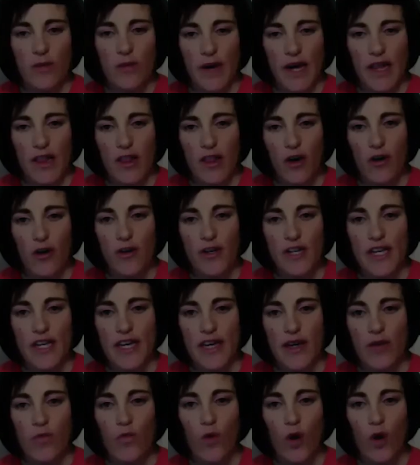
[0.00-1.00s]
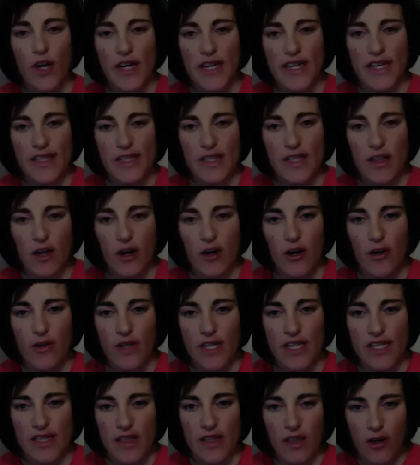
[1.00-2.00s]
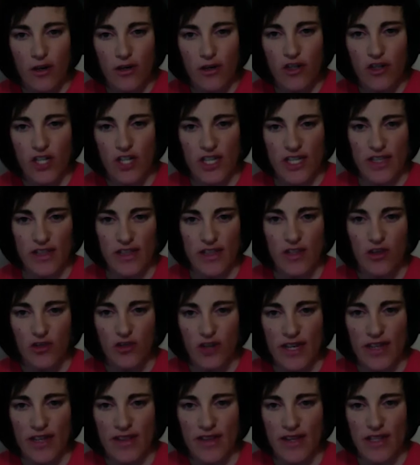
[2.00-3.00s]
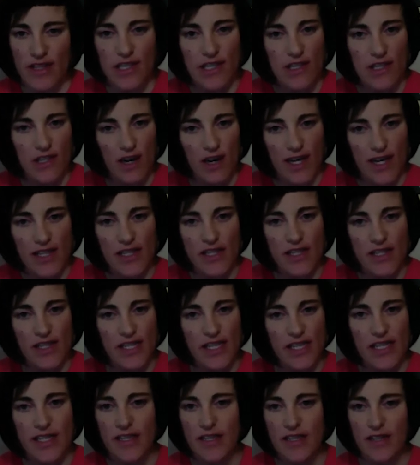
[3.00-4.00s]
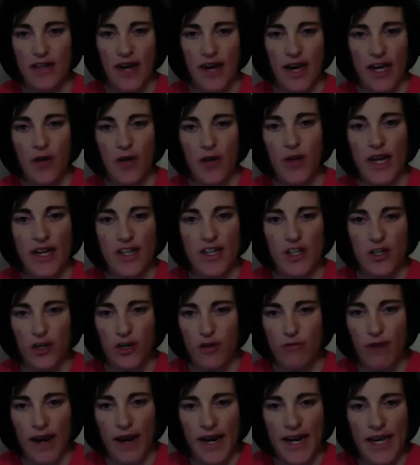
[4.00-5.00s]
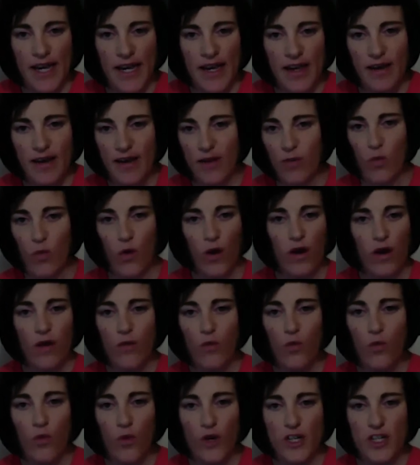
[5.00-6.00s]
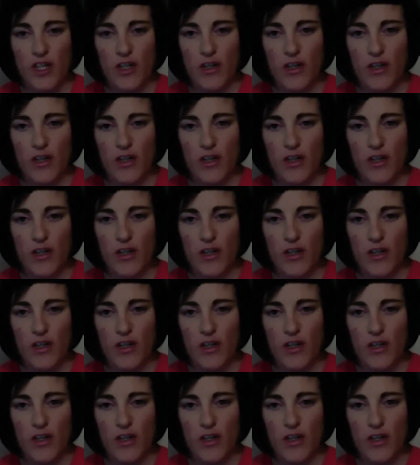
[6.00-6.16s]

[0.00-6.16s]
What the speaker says: about load here, what is load? Is load just the strength exercises? Are you allowed to go running? Where do